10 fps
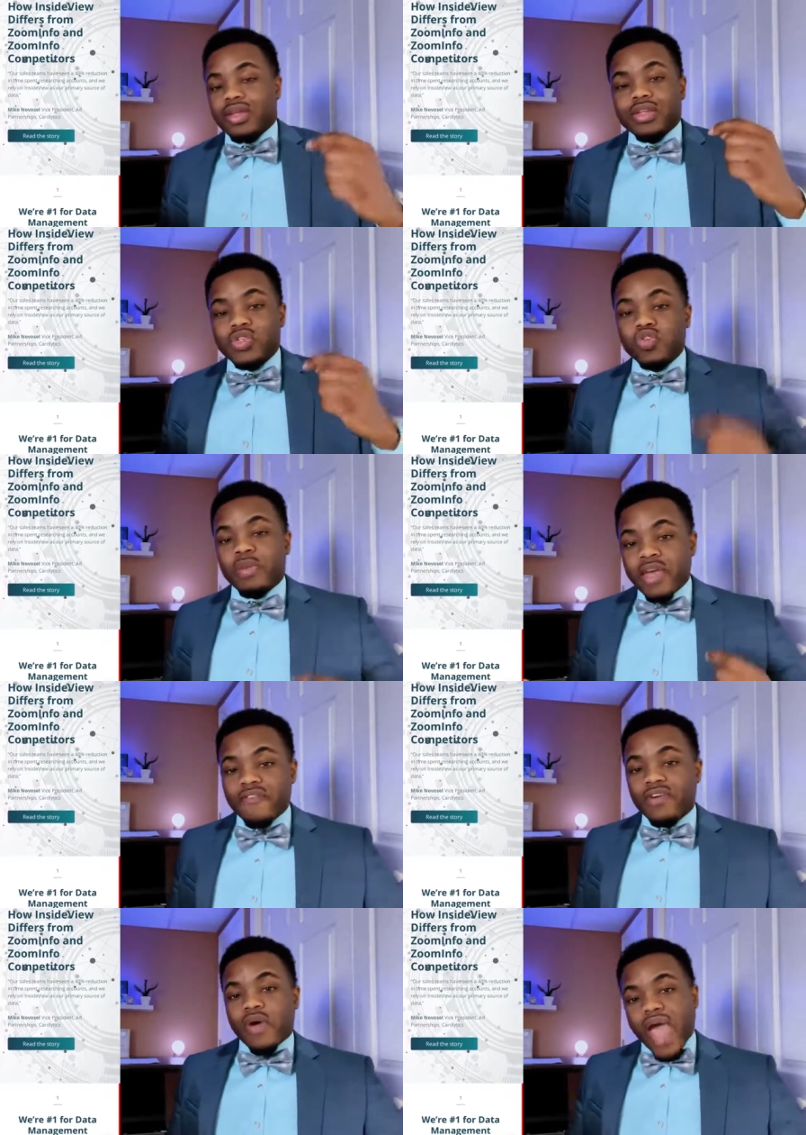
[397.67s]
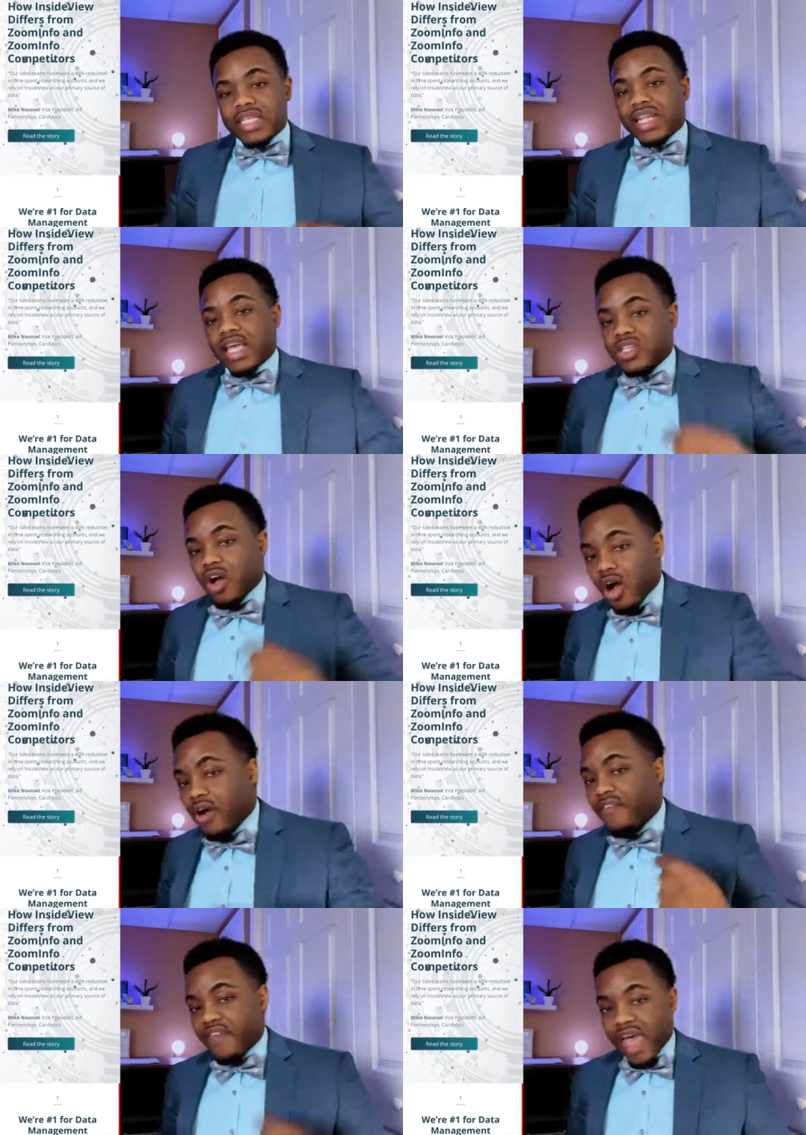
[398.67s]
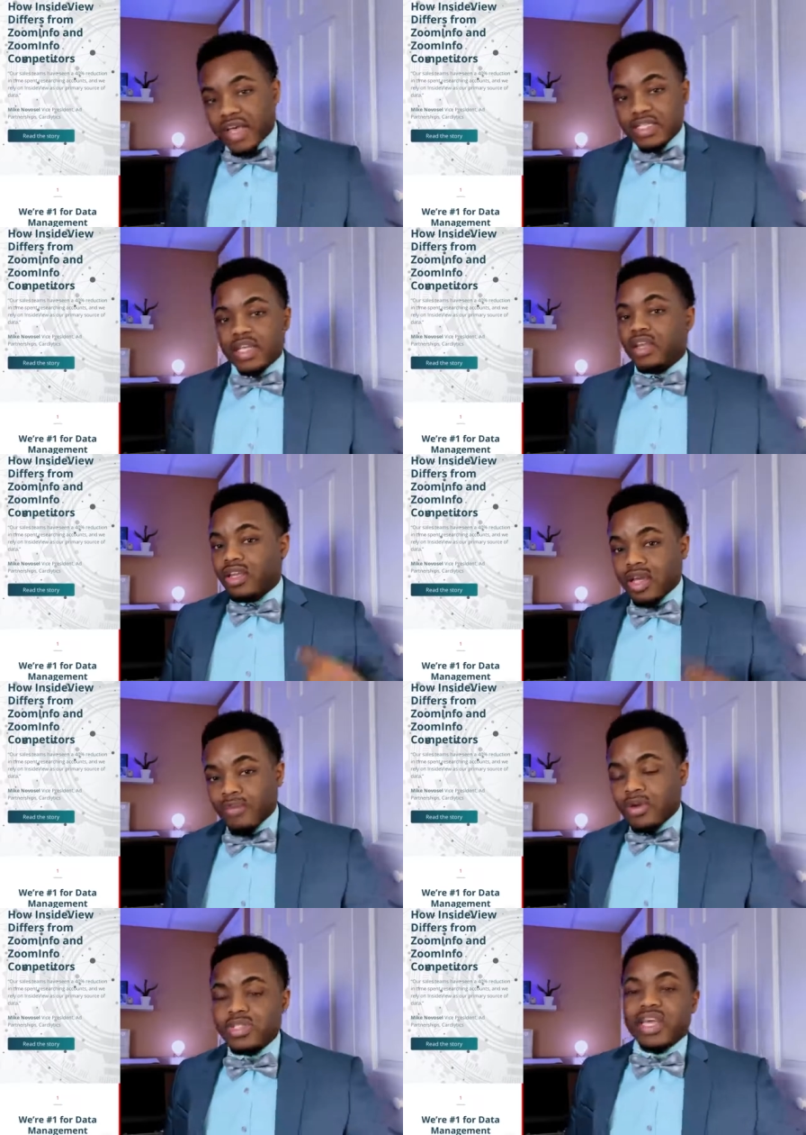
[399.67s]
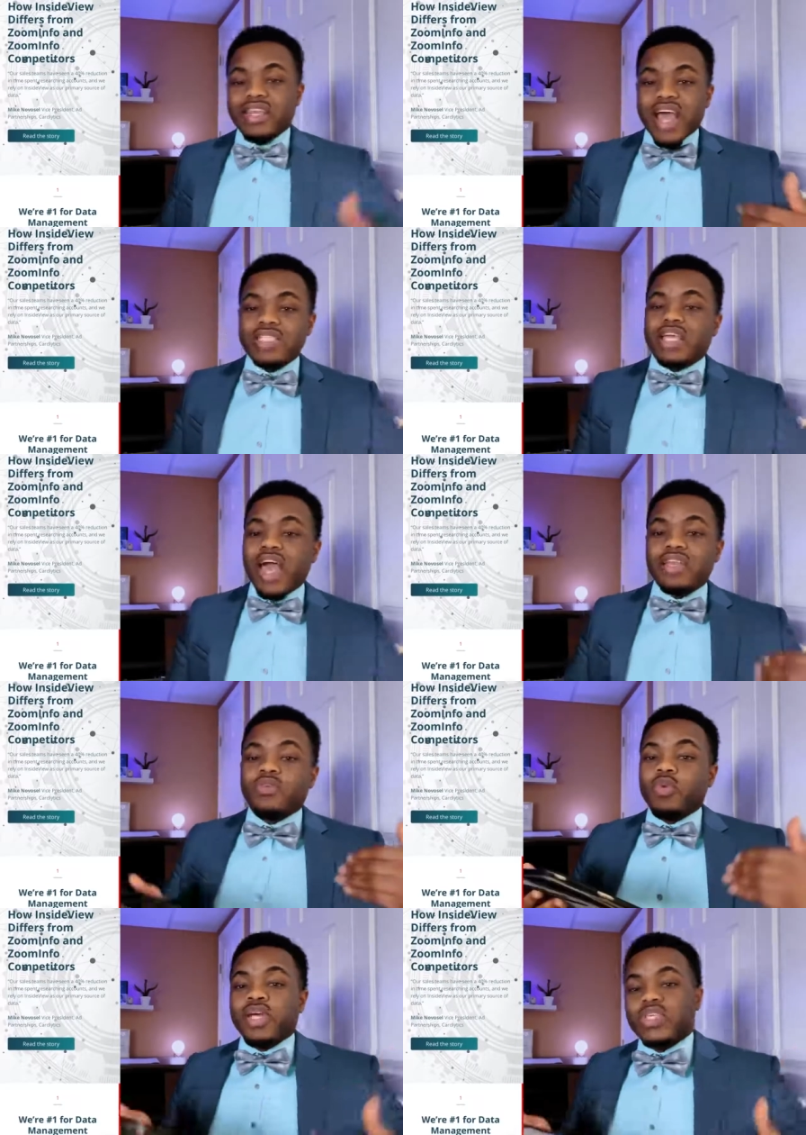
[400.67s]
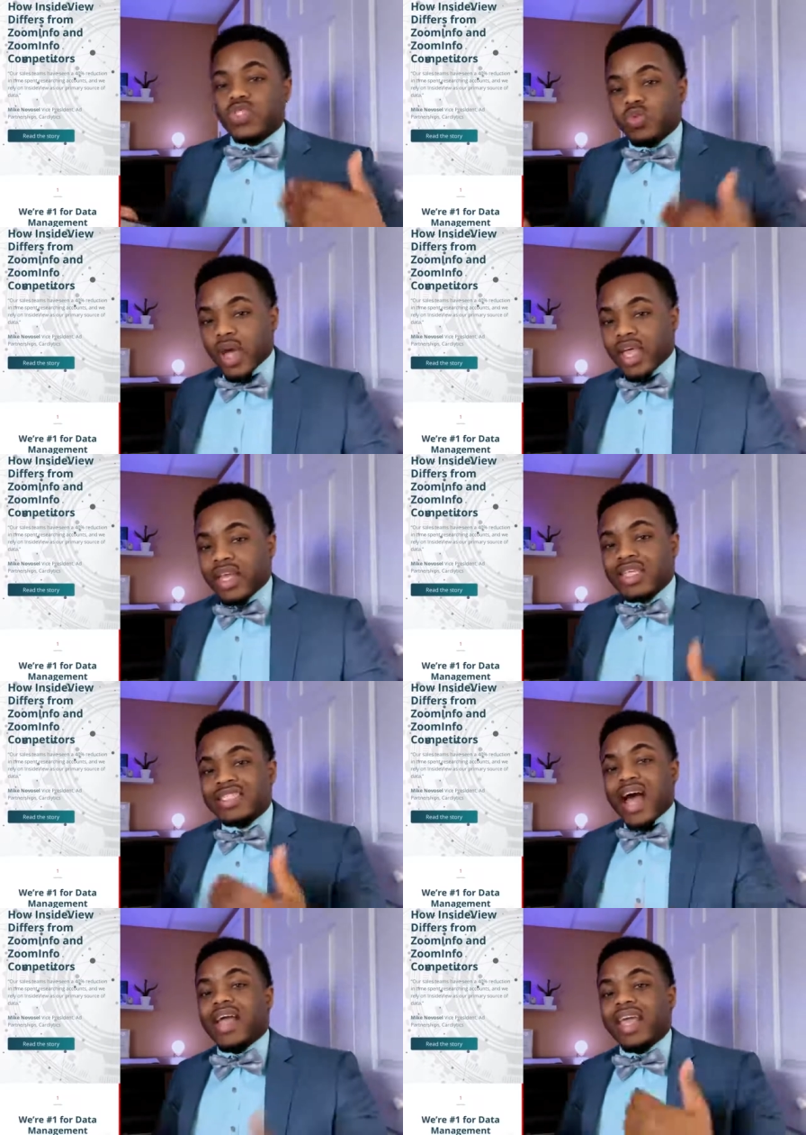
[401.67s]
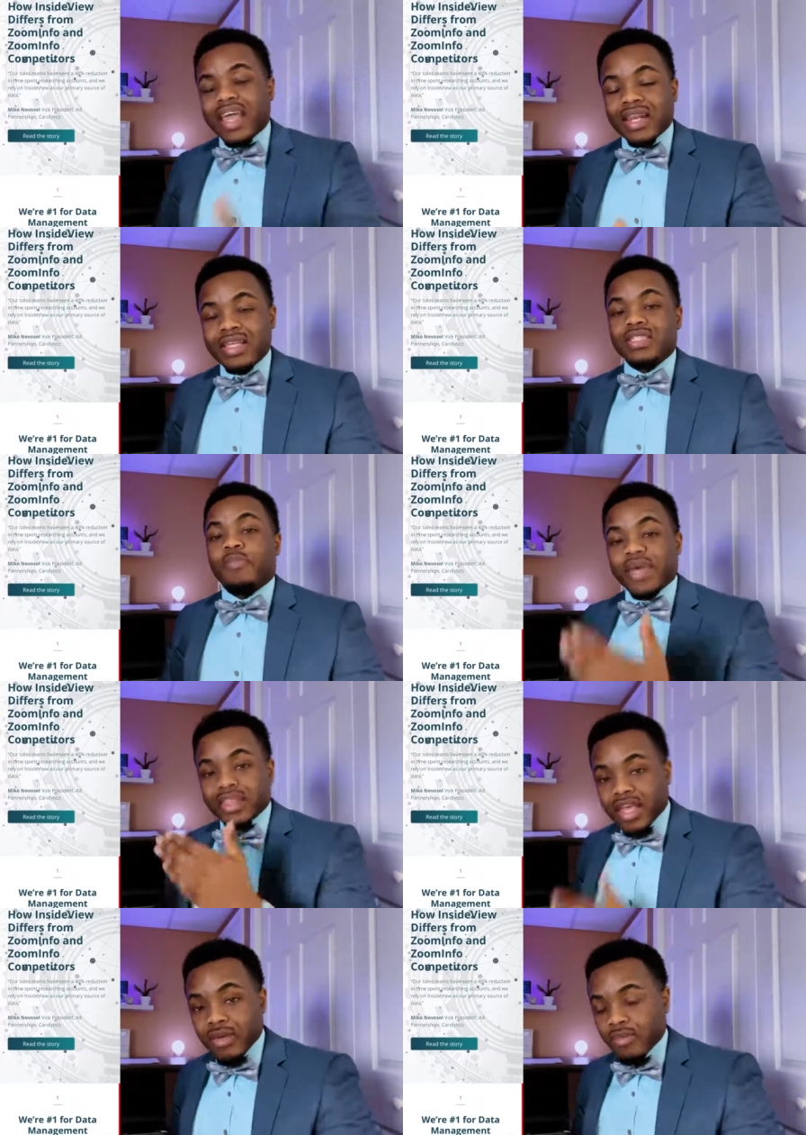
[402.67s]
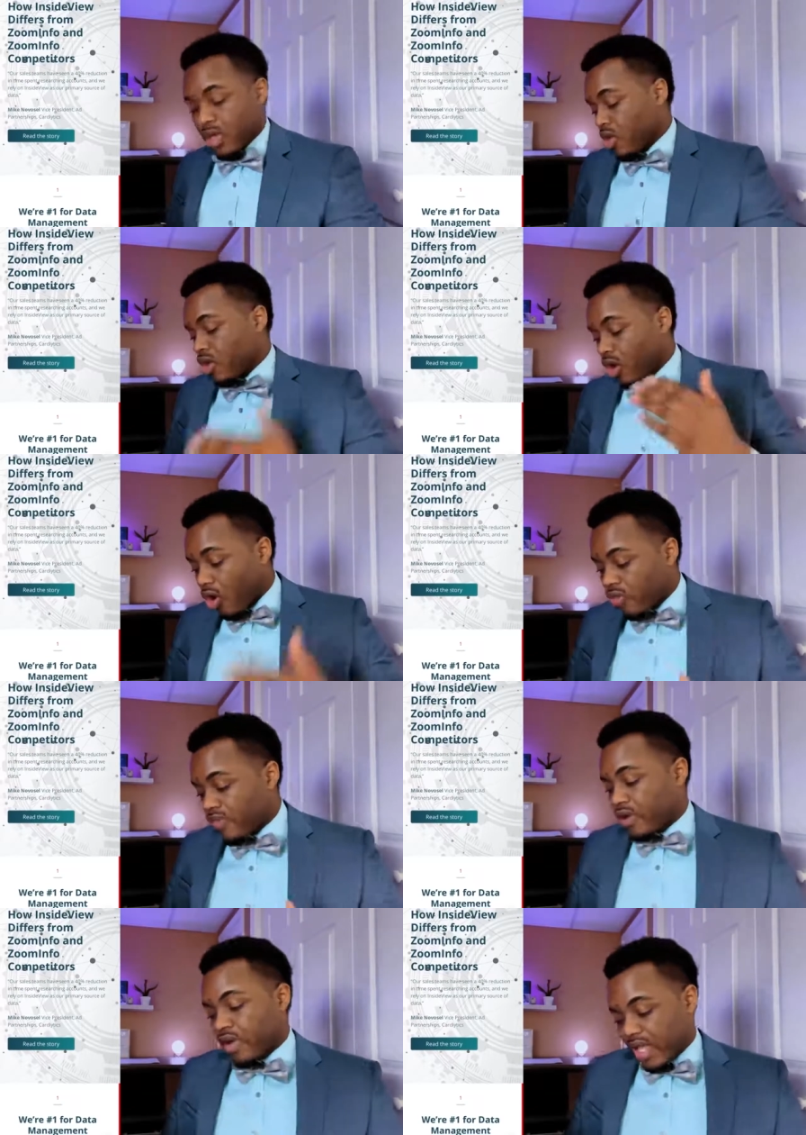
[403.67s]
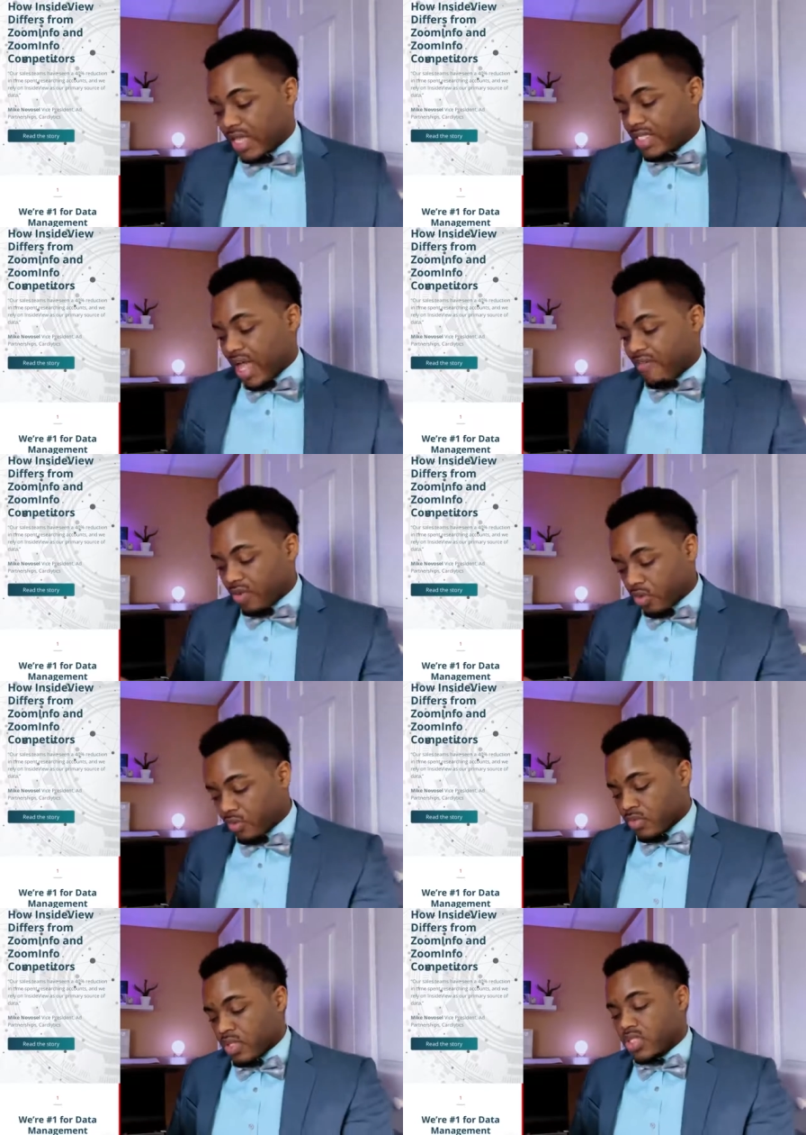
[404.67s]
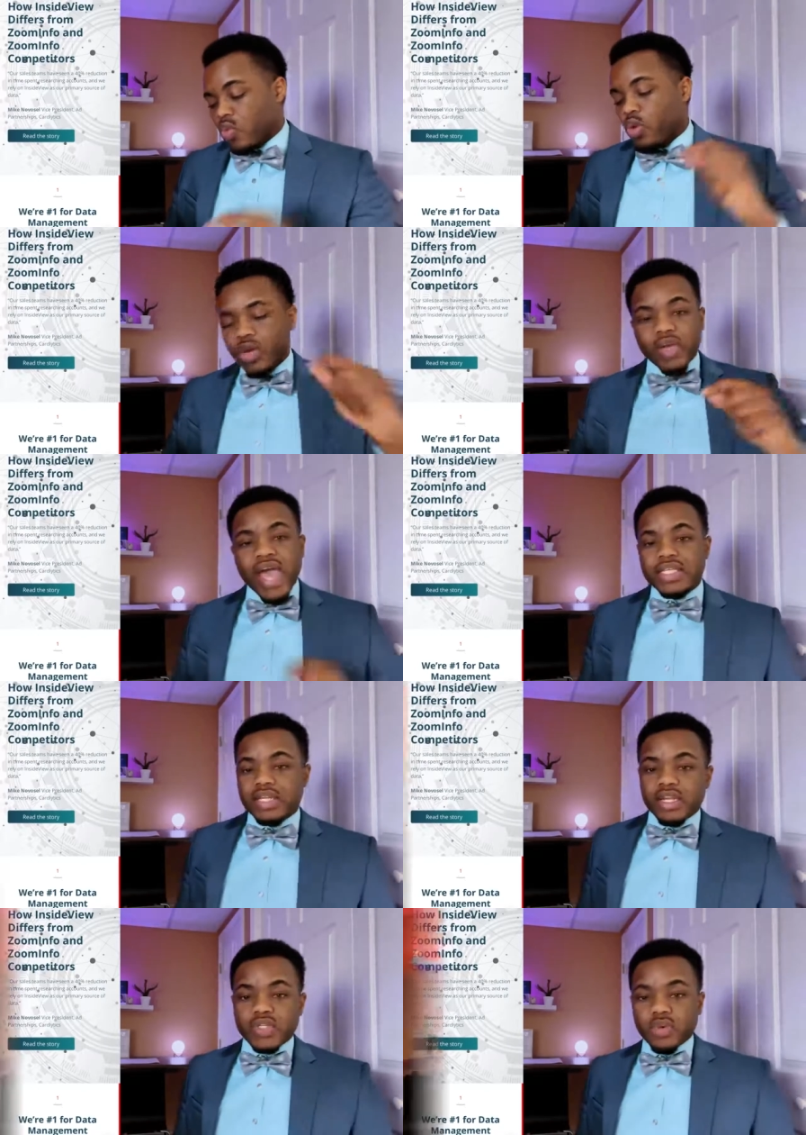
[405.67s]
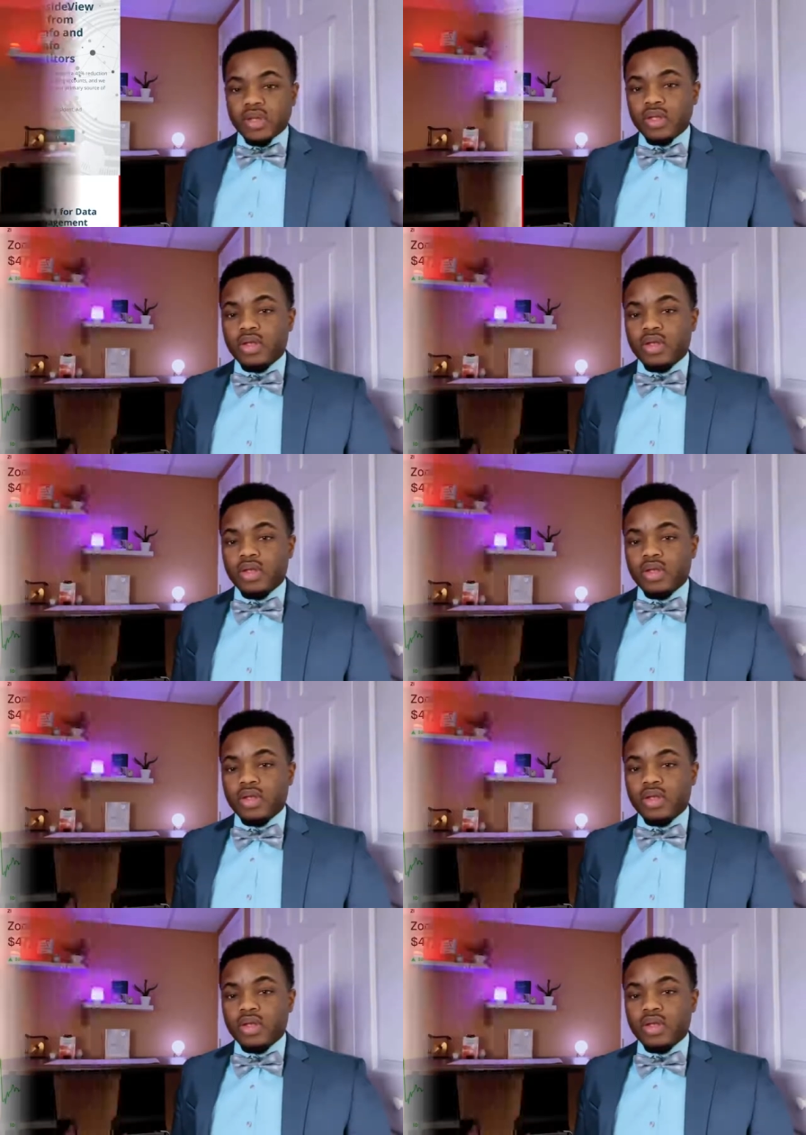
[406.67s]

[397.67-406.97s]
Zoom Info actually has the hard facts and the numbers, and that's kind of what is swaying the stock analysts to pick them over Inside View. So when are we exiting this one?